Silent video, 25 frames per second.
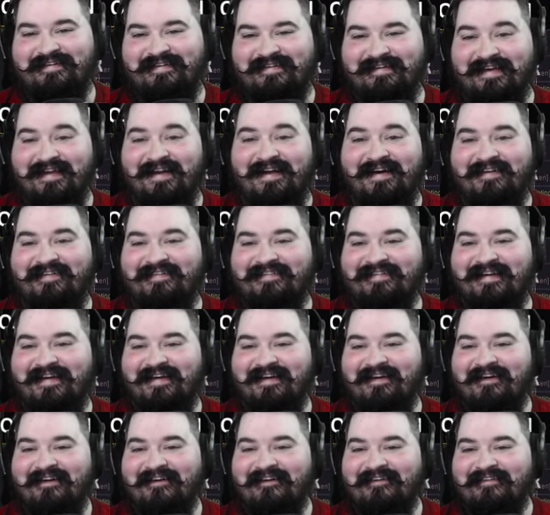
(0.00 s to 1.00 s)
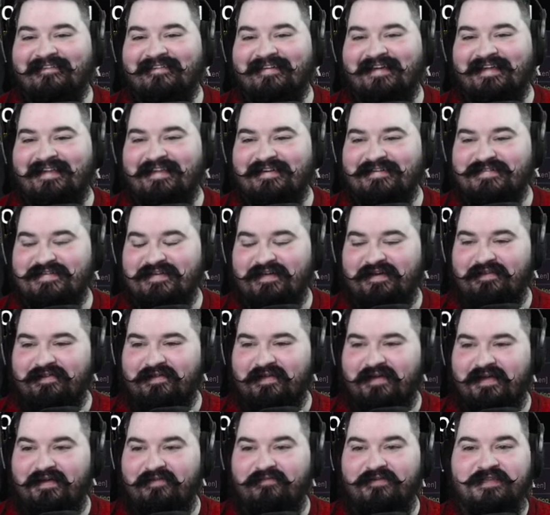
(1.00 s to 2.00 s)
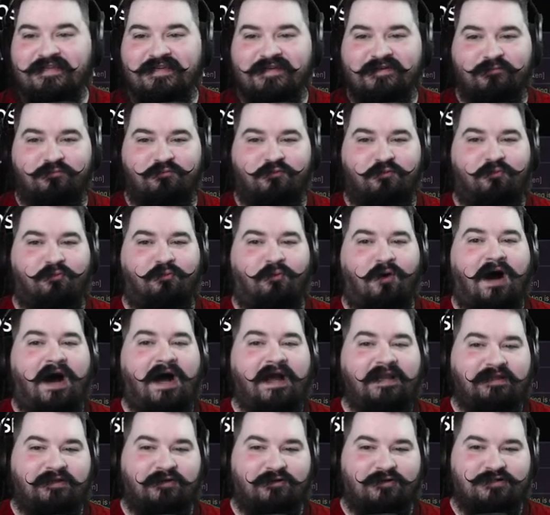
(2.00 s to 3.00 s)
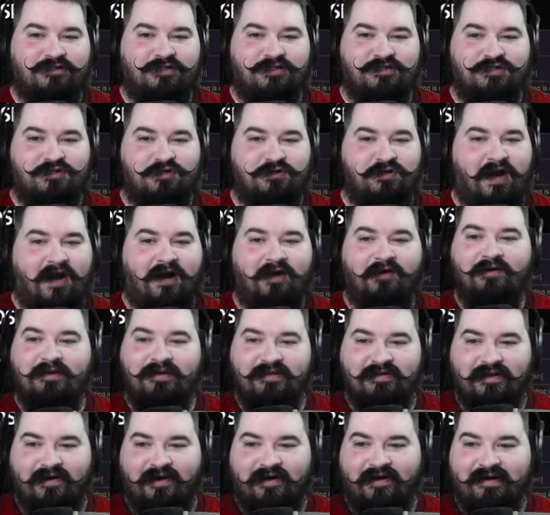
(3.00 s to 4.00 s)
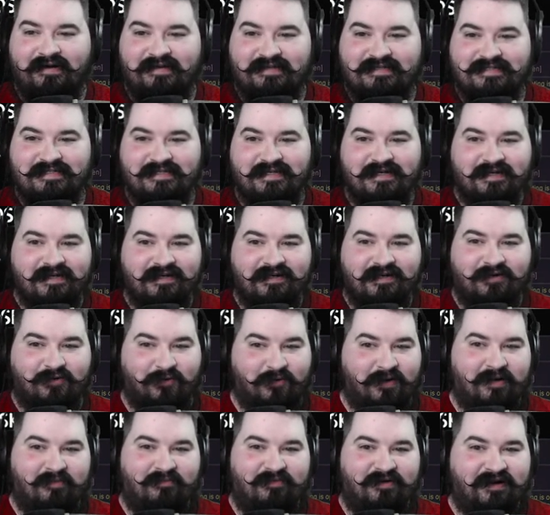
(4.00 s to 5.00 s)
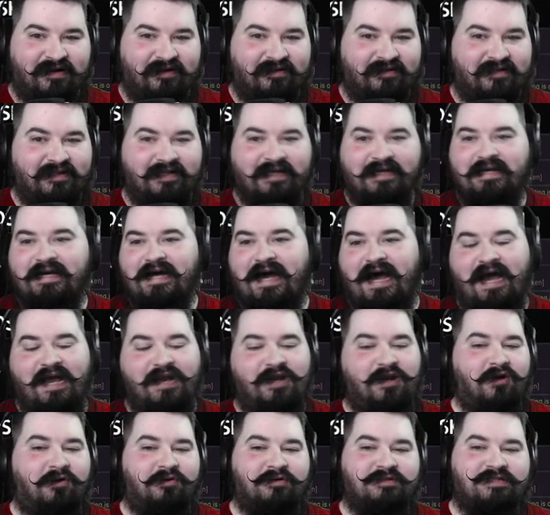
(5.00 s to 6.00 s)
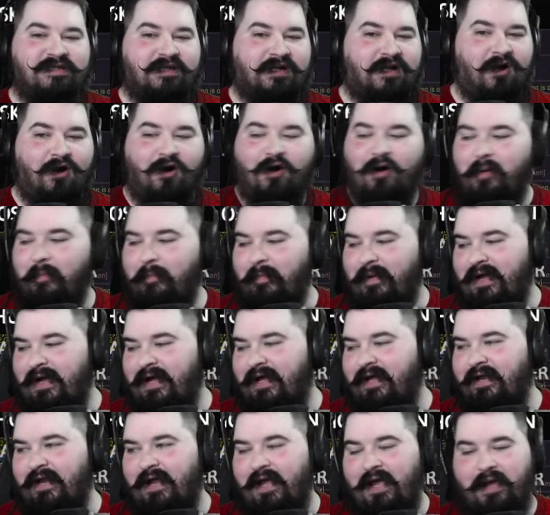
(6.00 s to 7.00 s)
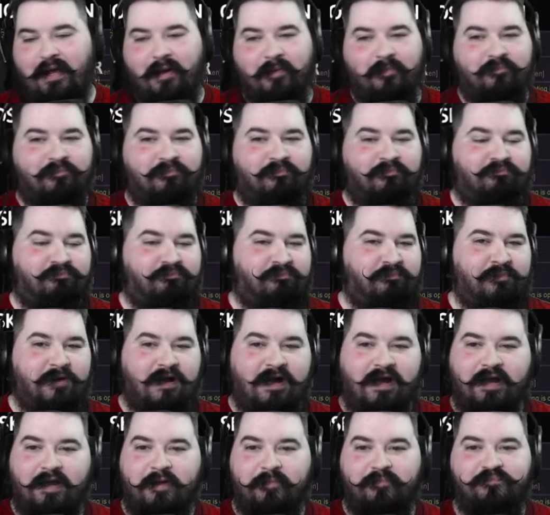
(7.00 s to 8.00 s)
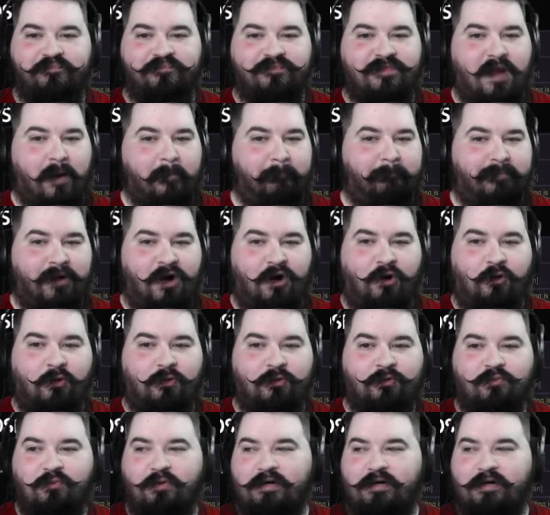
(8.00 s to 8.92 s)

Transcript: you know? And there's like a lot, even the WoD dungeons, dude. Iron Docks Grimrail, I know it's like, oh man, a, a, a boat